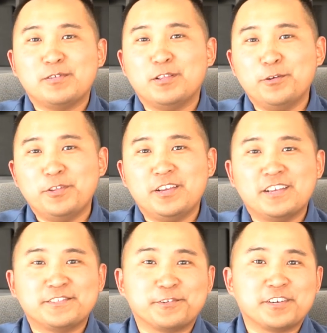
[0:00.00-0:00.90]
clothing
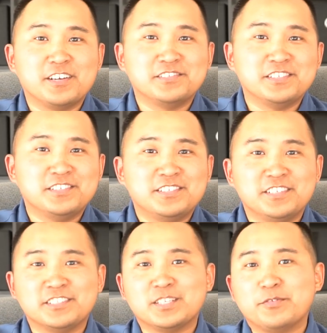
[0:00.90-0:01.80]
as their cousins
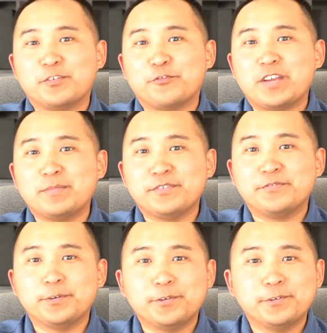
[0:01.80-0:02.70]
in some of our family
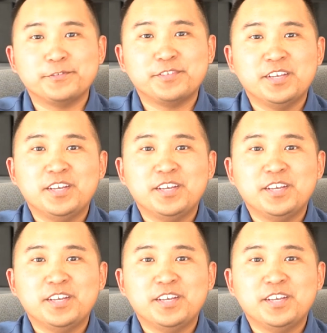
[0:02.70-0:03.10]
photos,